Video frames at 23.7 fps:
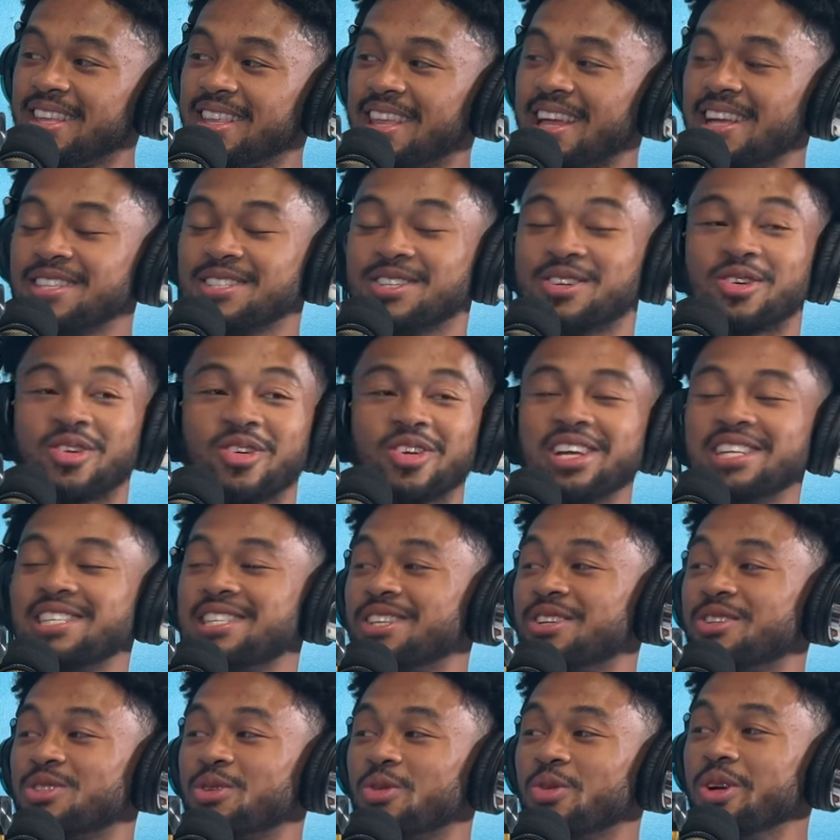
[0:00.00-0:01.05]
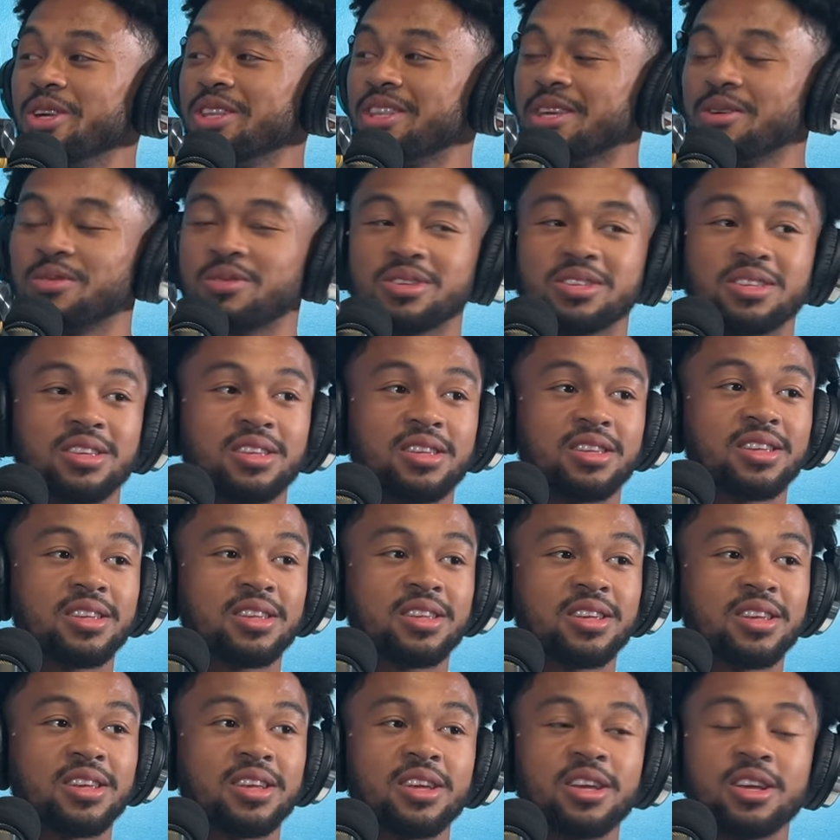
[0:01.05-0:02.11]
That's crazy though. So what do you think was
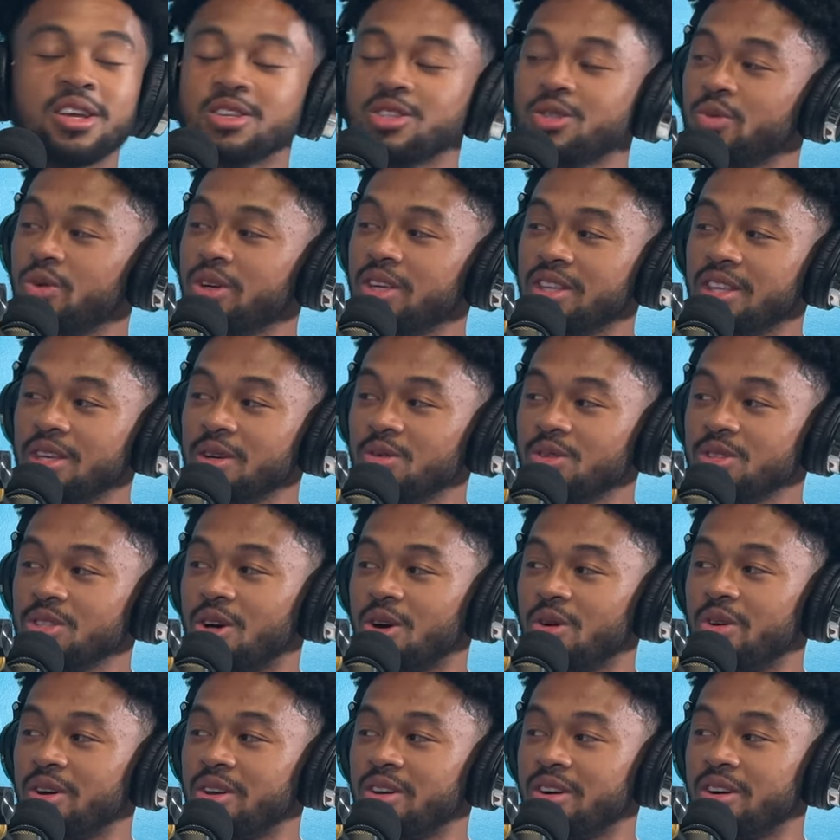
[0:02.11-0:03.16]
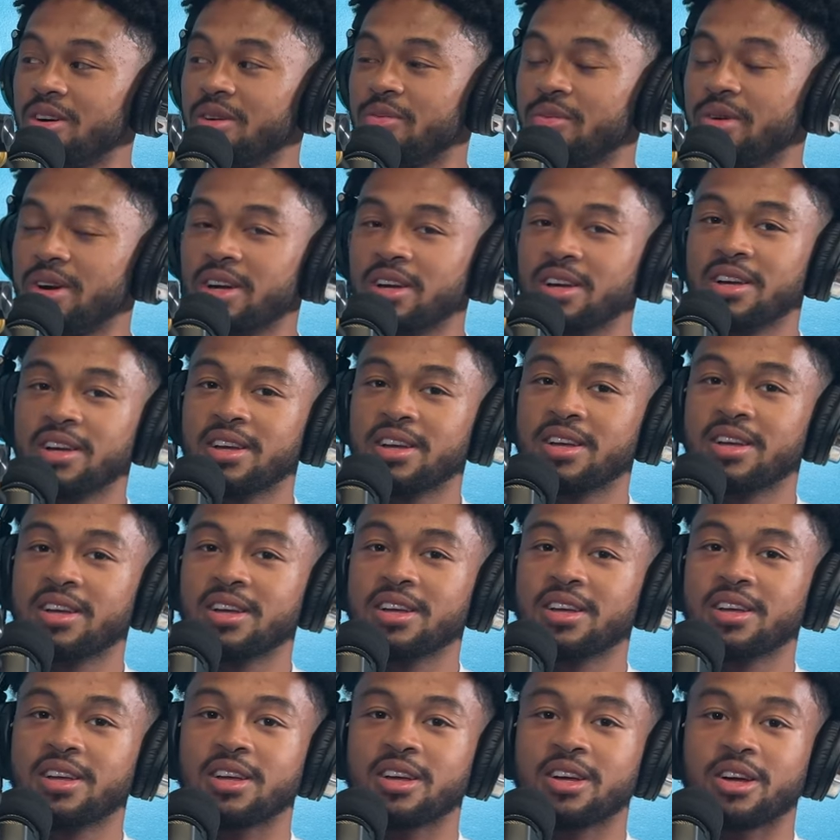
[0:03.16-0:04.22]
so what do you think was going on, bruh?
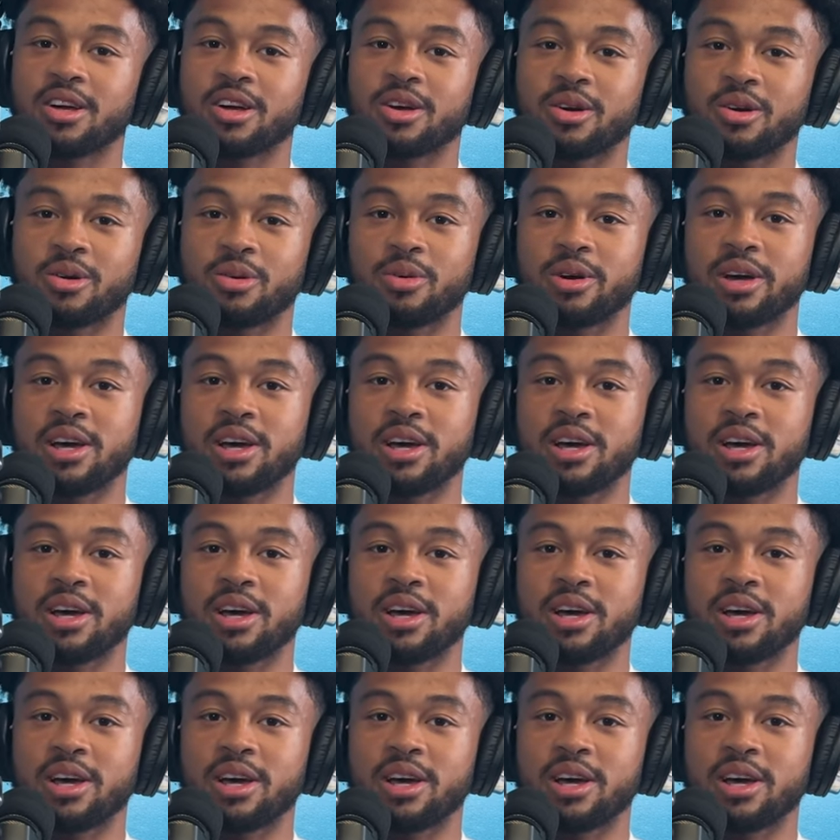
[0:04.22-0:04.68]
Or what